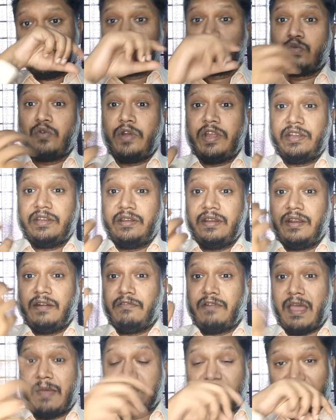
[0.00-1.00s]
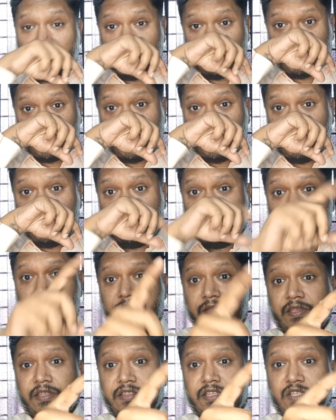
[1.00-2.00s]
is quite ramped up. Okay,
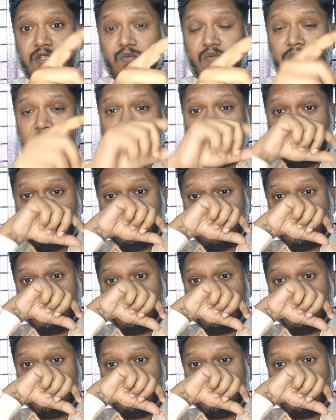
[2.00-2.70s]
in this one.